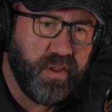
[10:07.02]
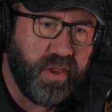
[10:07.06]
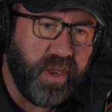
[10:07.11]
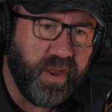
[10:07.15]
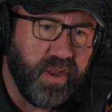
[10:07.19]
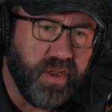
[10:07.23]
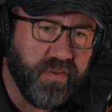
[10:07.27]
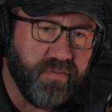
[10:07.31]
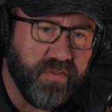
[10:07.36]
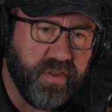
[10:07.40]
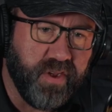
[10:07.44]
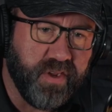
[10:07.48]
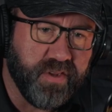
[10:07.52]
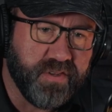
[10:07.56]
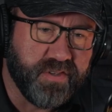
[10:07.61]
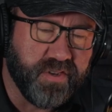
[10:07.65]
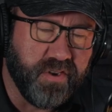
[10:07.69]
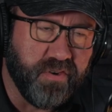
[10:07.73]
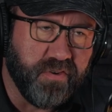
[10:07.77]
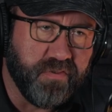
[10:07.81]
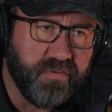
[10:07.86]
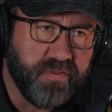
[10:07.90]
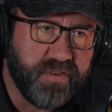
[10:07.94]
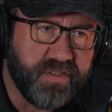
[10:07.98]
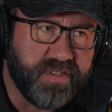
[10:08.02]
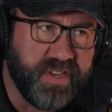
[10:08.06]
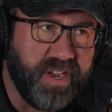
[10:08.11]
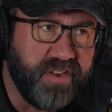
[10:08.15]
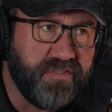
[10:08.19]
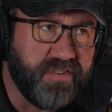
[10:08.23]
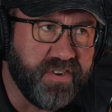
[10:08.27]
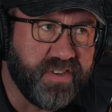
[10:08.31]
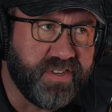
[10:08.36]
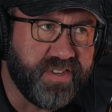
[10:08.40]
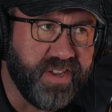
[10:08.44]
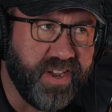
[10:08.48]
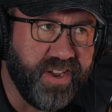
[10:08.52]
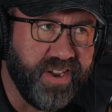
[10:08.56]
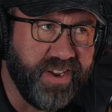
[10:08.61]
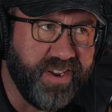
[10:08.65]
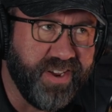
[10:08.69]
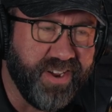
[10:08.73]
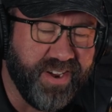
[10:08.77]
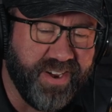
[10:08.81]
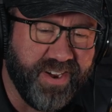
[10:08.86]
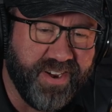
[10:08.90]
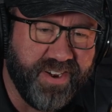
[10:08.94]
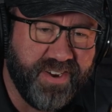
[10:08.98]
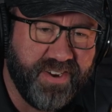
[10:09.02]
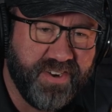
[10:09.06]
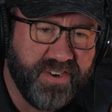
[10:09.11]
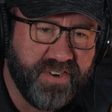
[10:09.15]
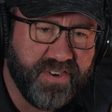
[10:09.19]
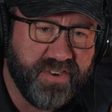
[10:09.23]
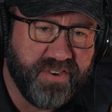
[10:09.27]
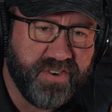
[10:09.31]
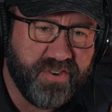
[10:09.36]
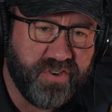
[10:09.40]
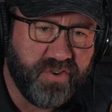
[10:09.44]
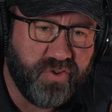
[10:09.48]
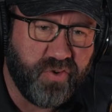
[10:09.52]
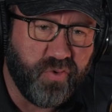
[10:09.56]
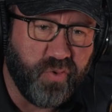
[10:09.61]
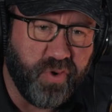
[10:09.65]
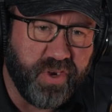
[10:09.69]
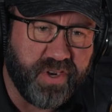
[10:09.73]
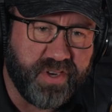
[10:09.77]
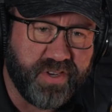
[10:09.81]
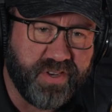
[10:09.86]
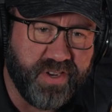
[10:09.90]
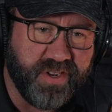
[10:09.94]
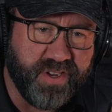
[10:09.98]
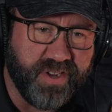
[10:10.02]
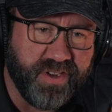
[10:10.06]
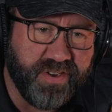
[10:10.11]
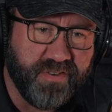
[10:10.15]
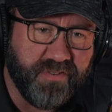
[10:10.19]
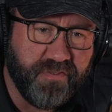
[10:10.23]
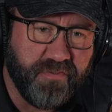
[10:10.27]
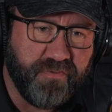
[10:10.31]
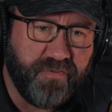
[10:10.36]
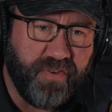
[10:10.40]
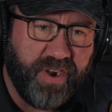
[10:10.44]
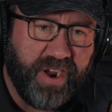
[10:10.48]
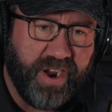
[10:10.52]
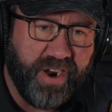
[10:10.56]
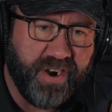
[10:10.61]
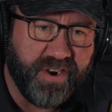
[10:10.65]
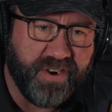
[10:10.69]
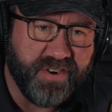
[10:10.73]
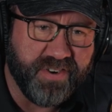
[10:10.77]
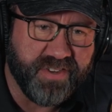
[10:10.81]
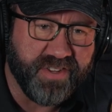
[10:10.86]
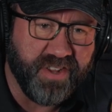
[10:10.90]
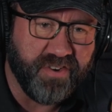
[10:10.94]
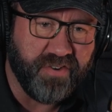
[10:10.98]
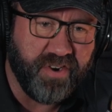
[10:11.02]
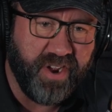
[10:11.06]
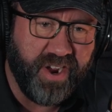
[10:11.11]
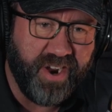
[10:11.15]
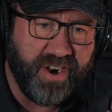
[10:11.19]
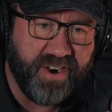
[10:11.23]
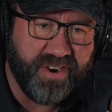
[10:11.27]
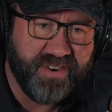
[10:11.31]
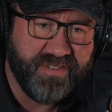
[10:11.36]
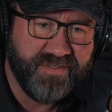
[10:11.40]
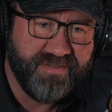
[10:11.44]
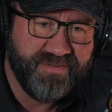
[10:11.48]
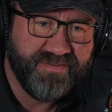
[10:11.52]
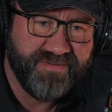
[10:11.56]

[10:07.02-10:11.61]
I love that. So safe to say, quick to fire and slow to hire?